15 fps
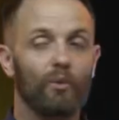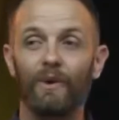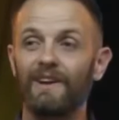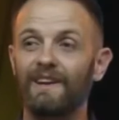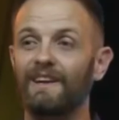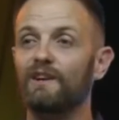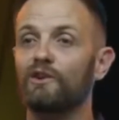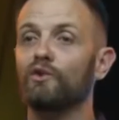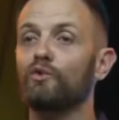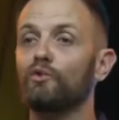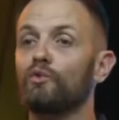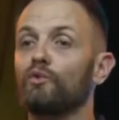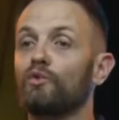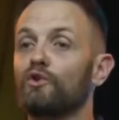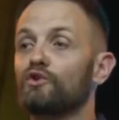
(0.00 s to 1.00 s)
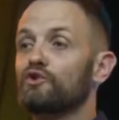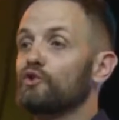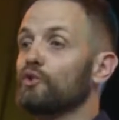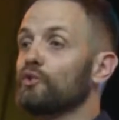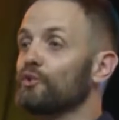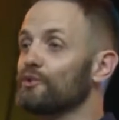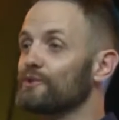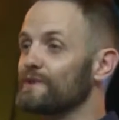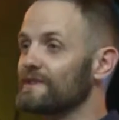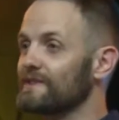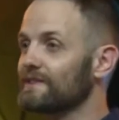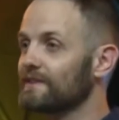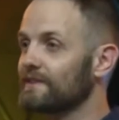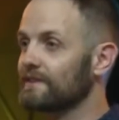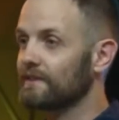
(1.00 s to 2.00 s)
We need new tools.
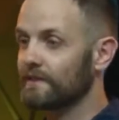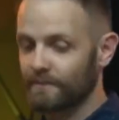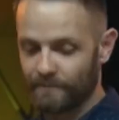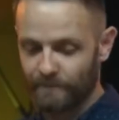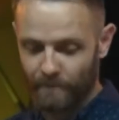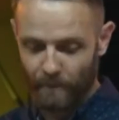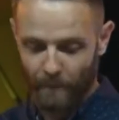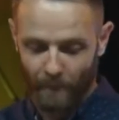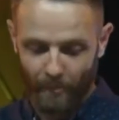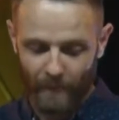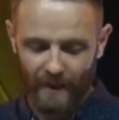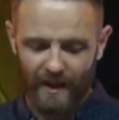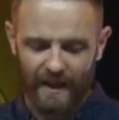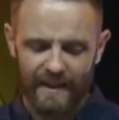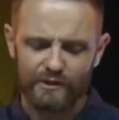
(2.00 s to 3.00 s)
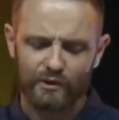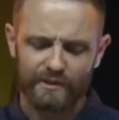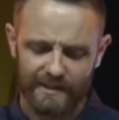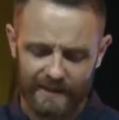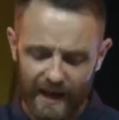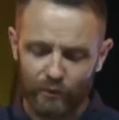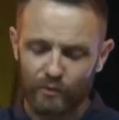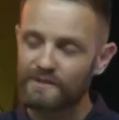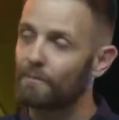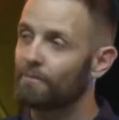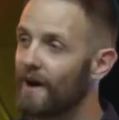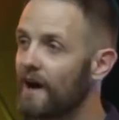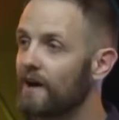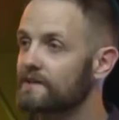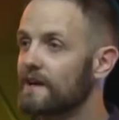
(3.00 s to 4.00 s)
And that's what tonight was
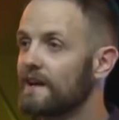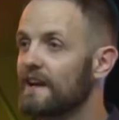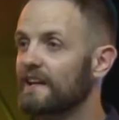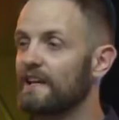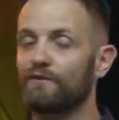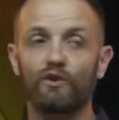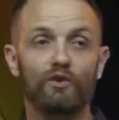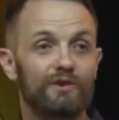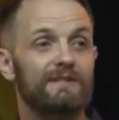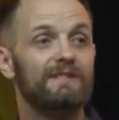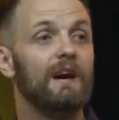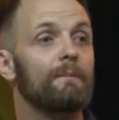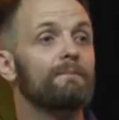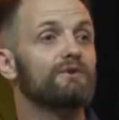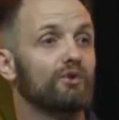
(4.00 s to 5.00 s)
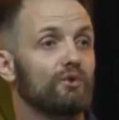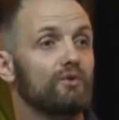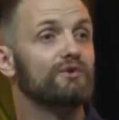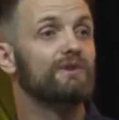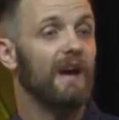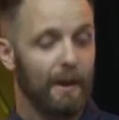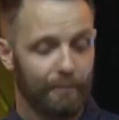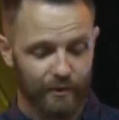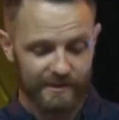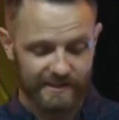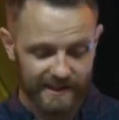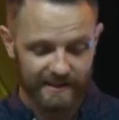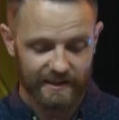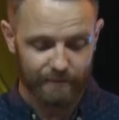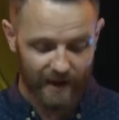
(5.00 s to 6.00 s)
about, giving you some tools to help you
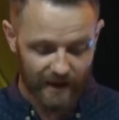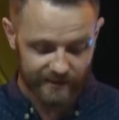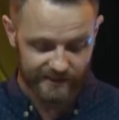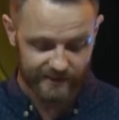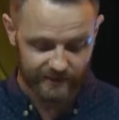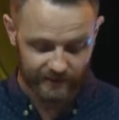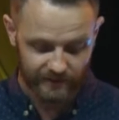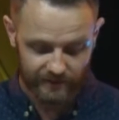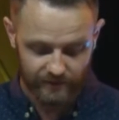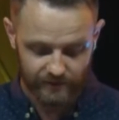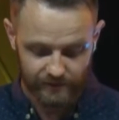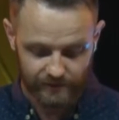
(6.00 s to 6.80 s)
ascend the mountain.